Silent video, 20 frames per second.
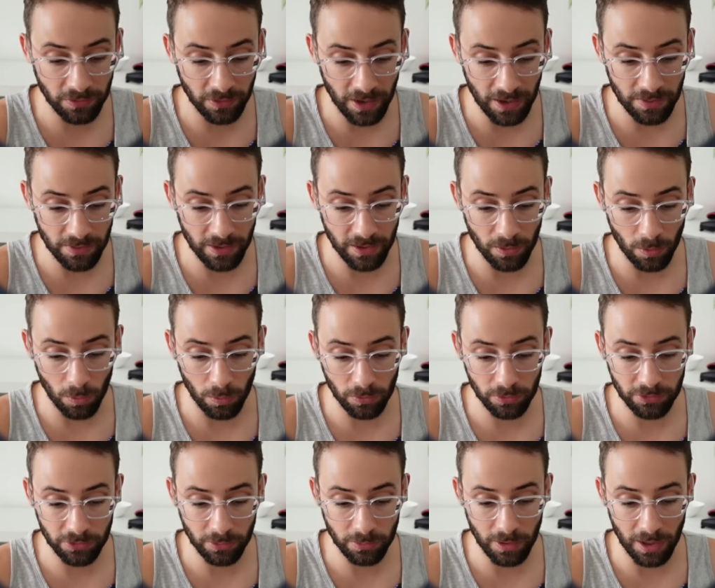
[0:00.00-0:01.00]
and then
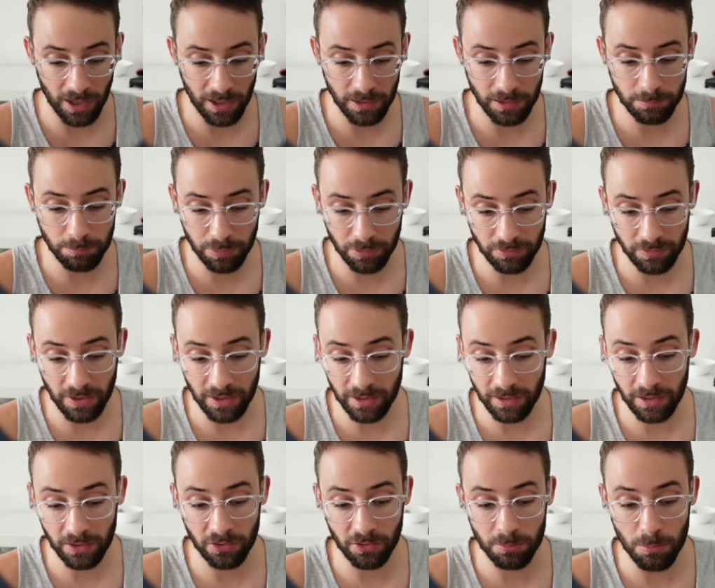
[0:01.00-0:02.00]
also I
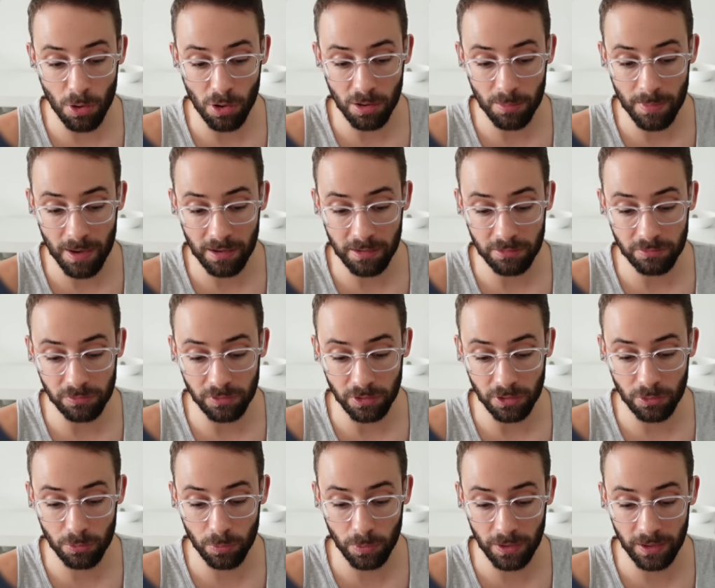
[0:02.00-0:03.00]
provided a small amount of
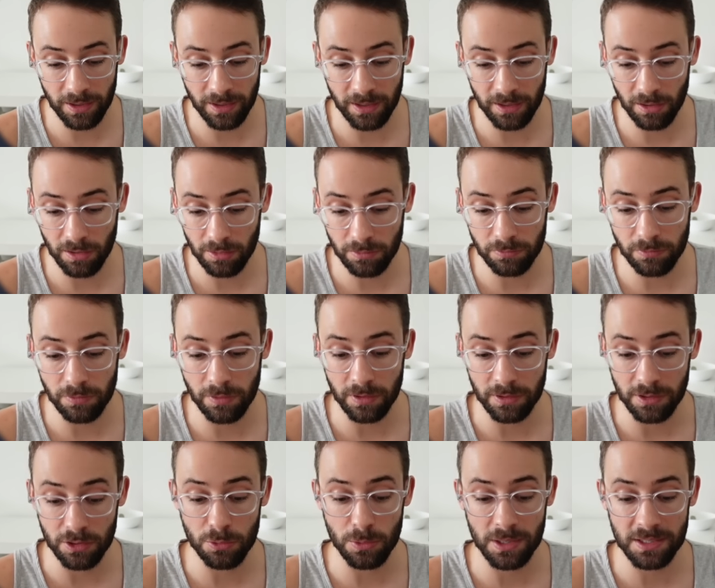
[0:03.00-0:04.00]
liquidity of the
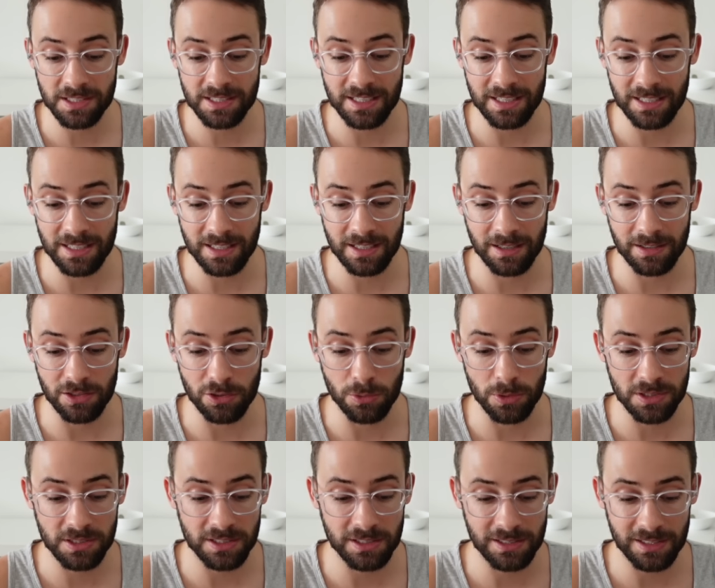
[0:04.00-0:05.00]
U S D E and U
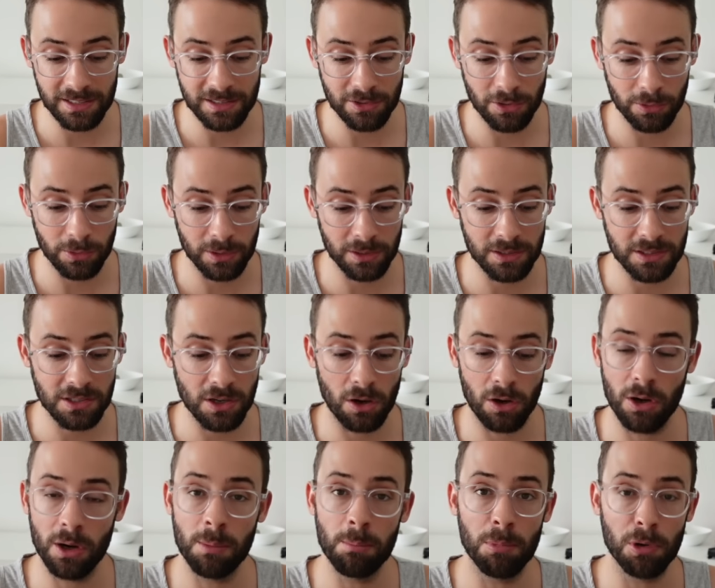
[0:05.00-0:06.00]
S D T tokens
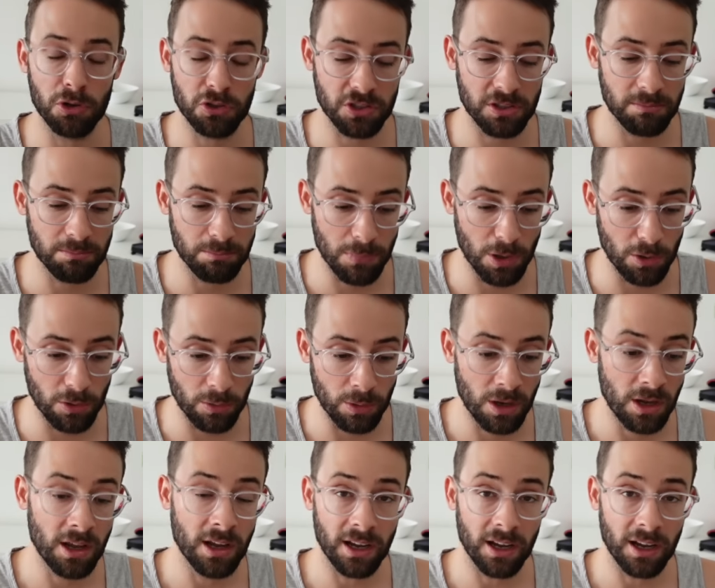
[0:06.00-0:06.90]
on Merchant Mo,